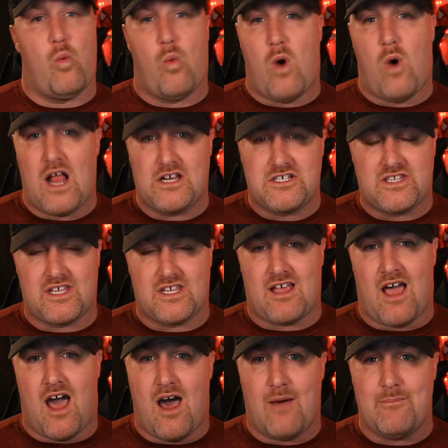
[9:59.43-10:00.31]
watch the
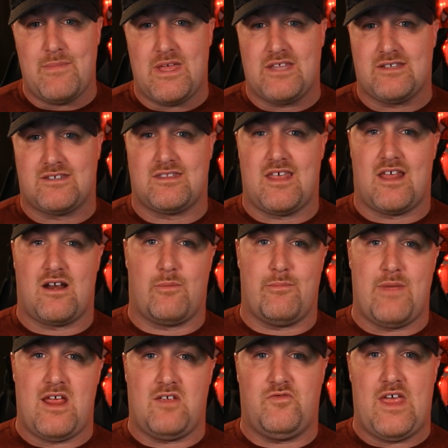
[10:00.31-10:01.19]
comments that are
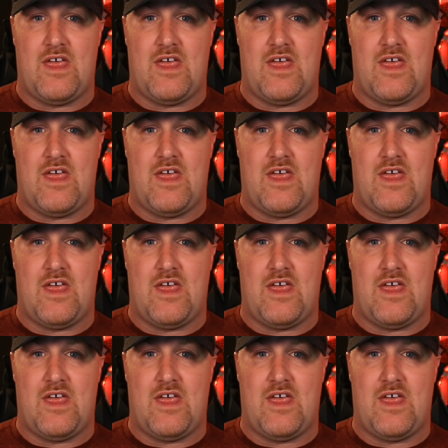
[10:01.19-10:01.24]
made